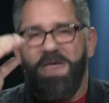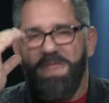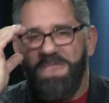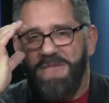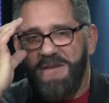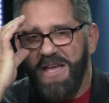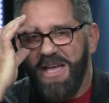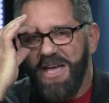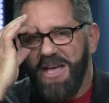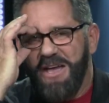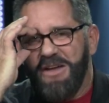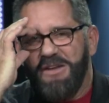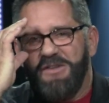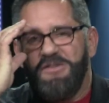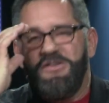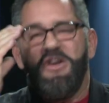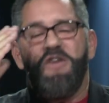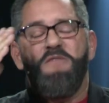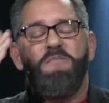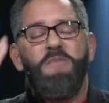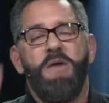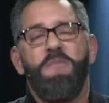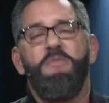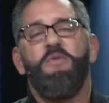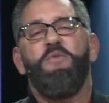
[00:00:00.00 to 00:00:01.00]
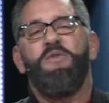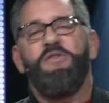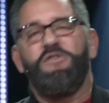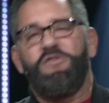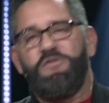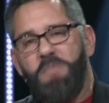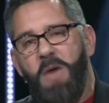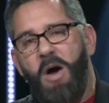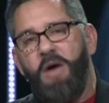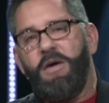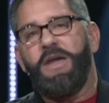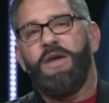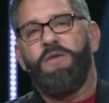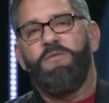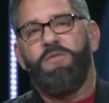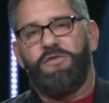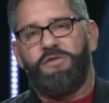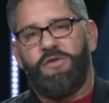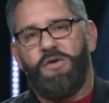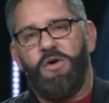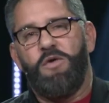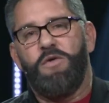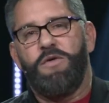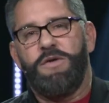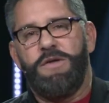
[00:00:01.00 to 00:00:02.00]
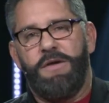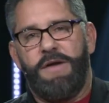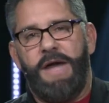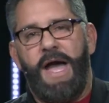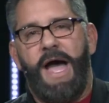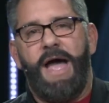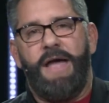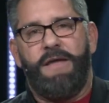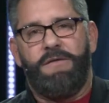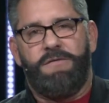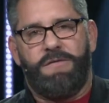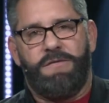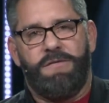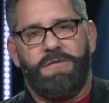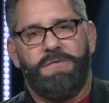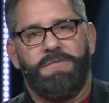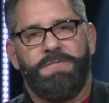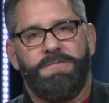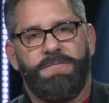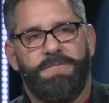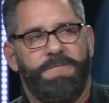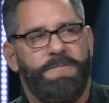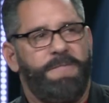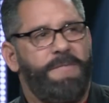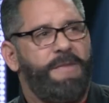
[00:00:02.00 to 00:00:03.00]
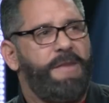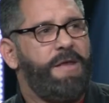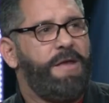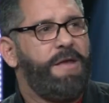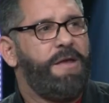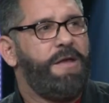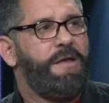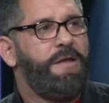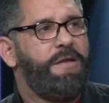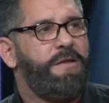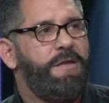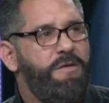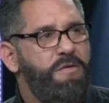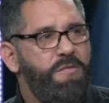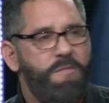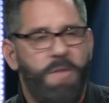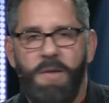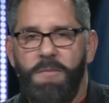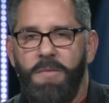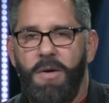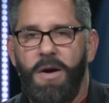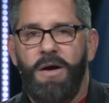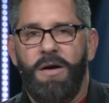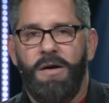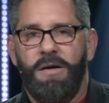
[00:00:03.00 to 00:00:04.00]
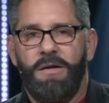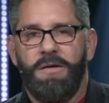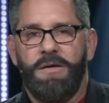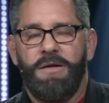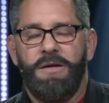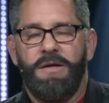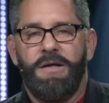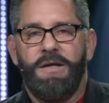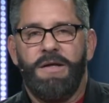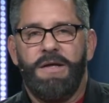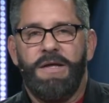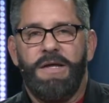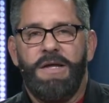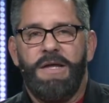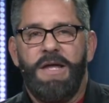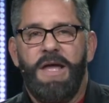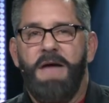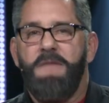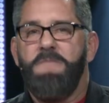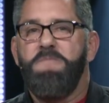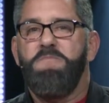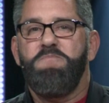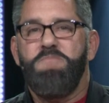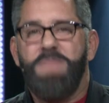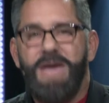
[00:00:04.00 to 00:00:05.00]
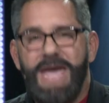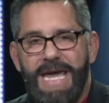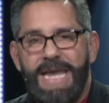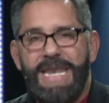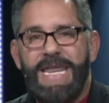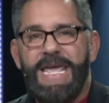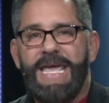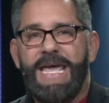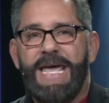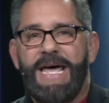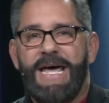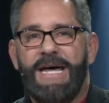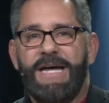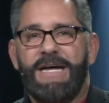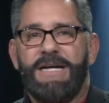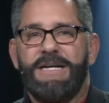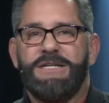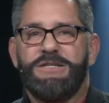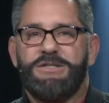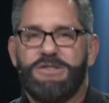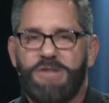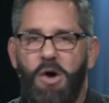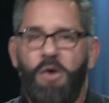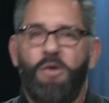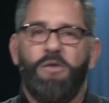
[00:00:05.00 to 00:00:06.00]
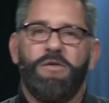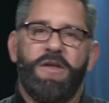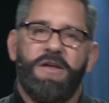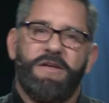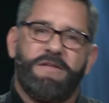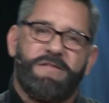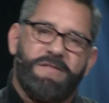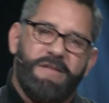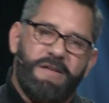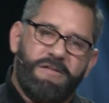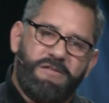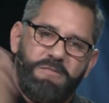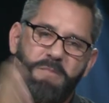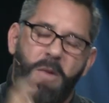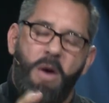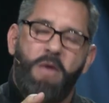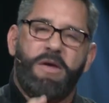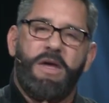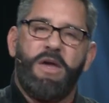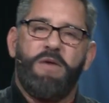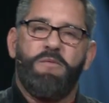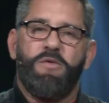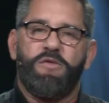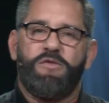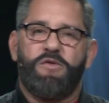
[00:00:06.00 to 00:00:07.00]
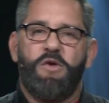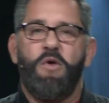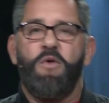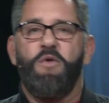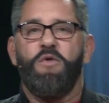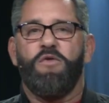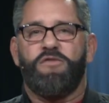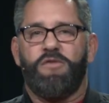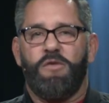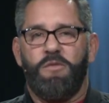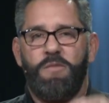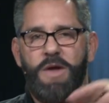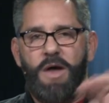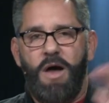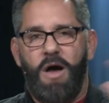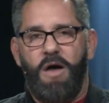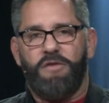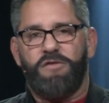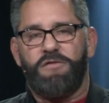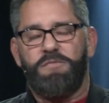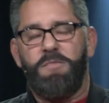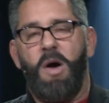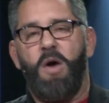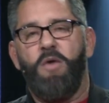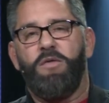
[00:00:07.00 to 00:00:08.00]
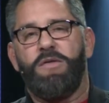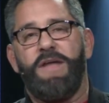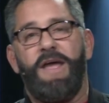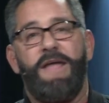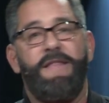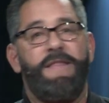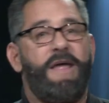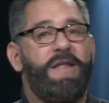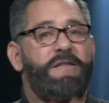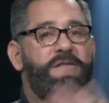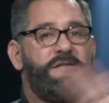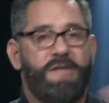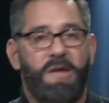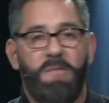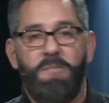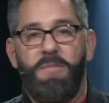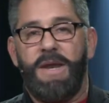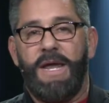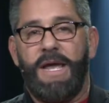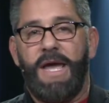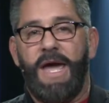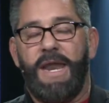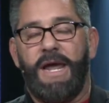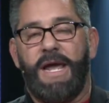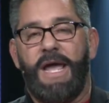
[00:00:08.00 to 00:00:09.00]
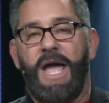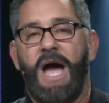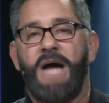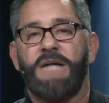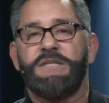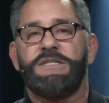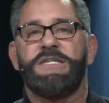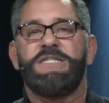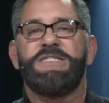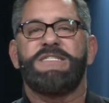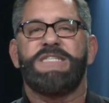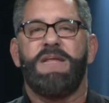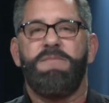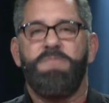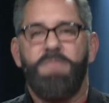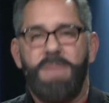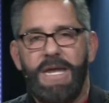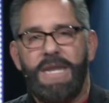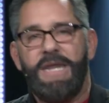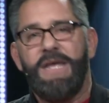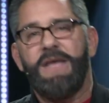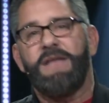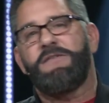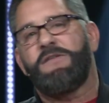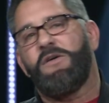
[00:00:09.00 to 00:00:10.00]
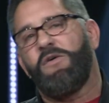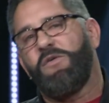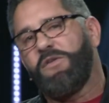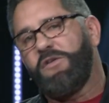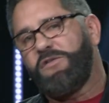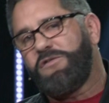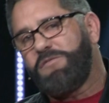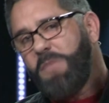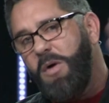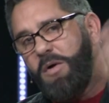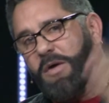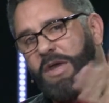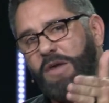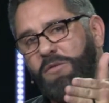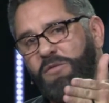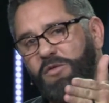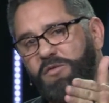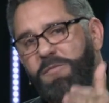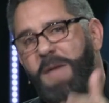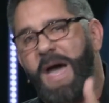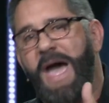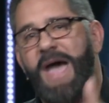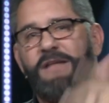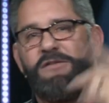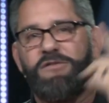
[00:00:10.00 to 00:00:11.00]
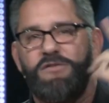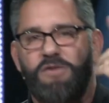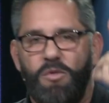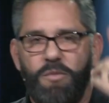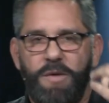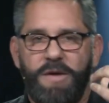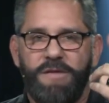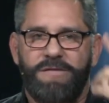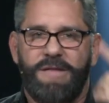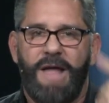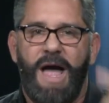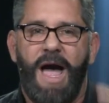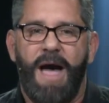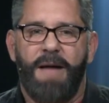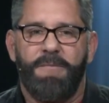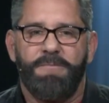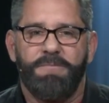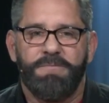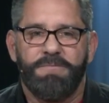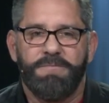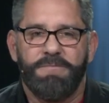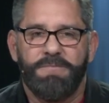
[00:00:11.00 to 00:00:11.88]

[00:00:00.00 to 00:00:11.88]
I mean, do you remember when smoking was cool, you guys? Do you remember? Media told us that smoking was cool, so we all smoked. And then somebody got a conscience, and media told us smoking was bad, so we stopped.